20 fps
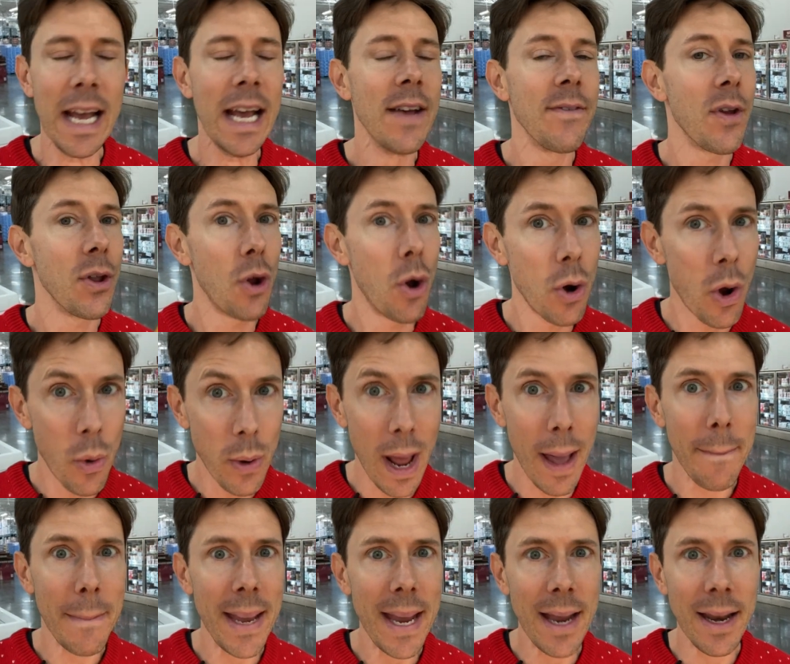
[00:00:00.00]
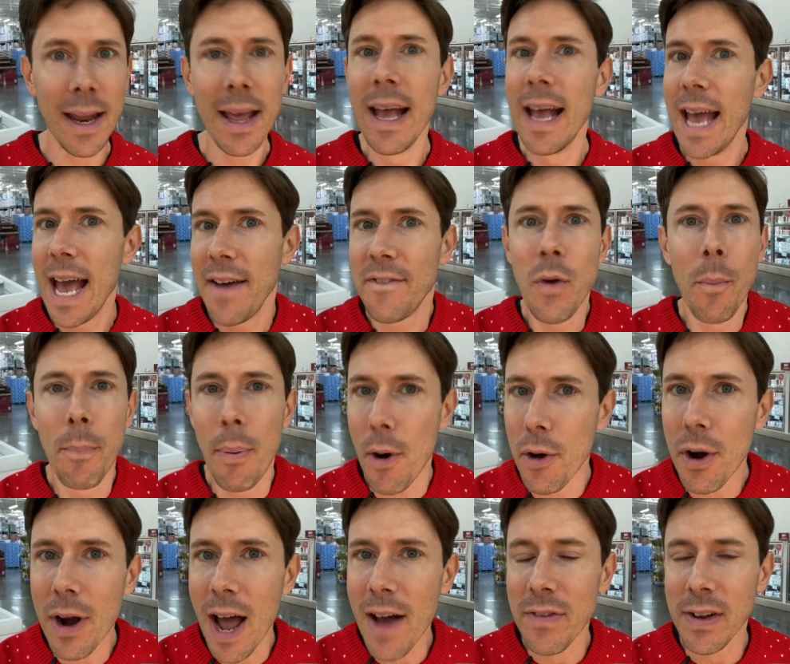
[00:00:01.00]
If you don't know what I mean, have you
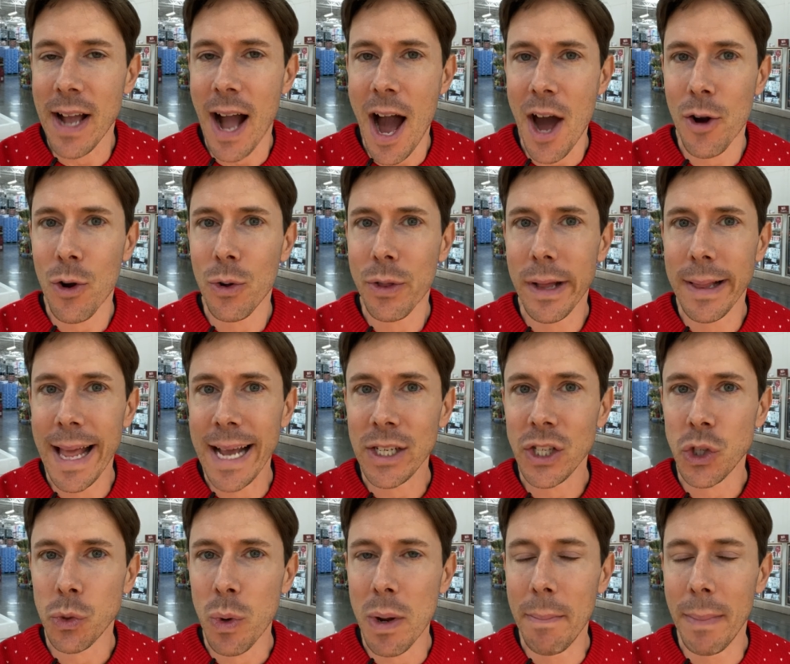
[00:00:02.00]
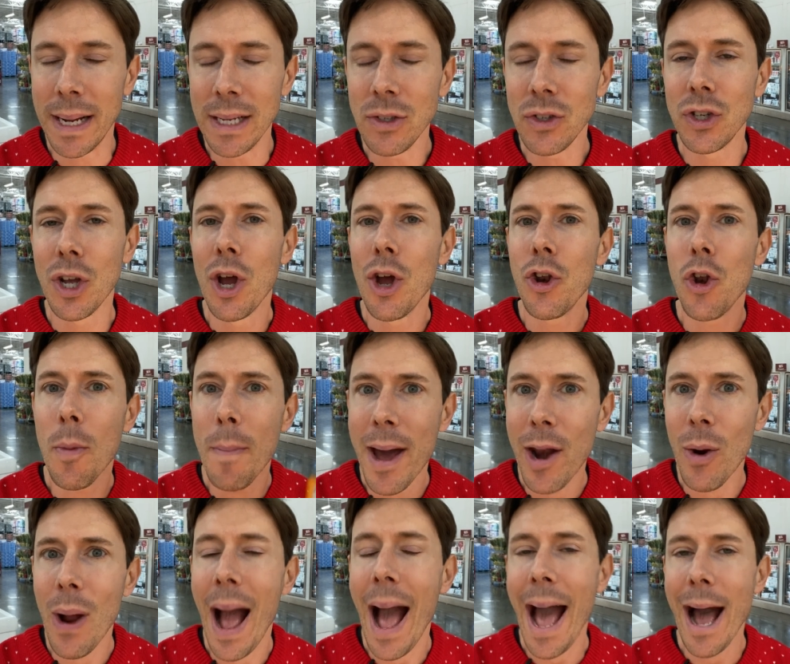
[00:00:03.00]
bought an avocado in the last three months? No
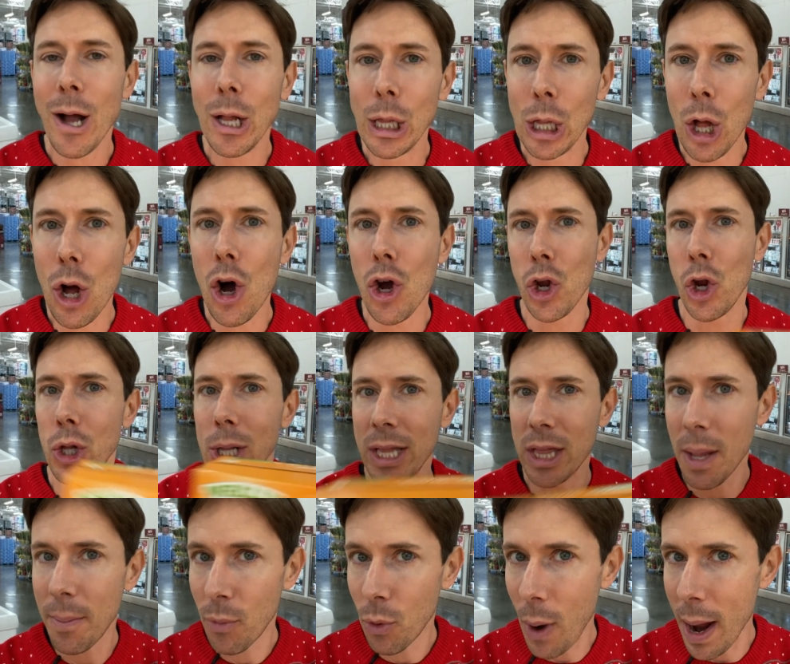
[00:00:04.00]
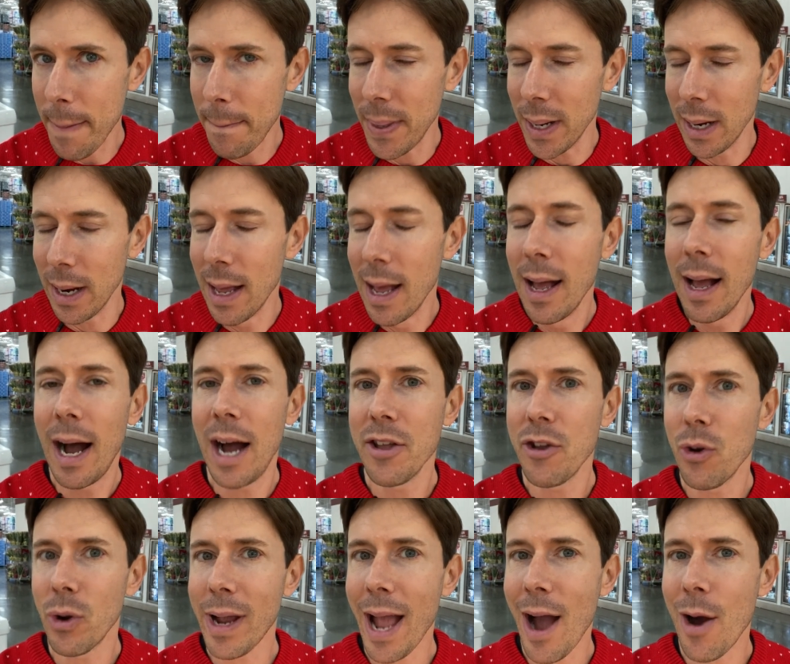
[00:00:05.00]
matter how long you let them ripen on
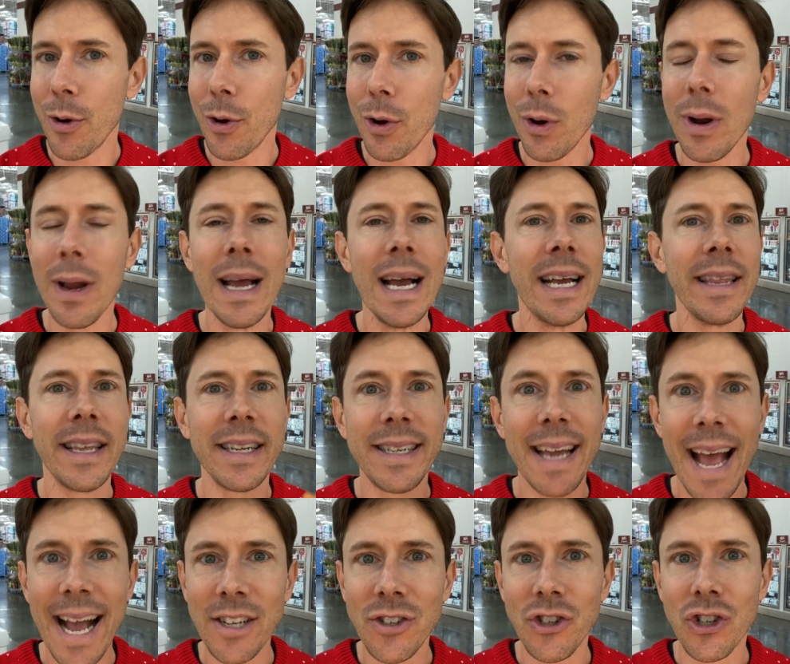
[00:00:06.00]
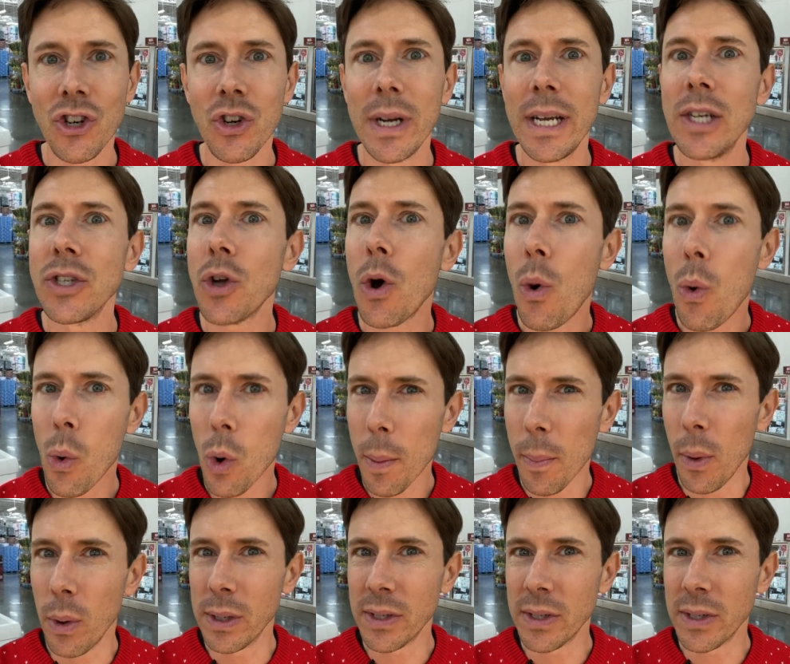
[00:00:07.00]
your counter, the texture is horrible.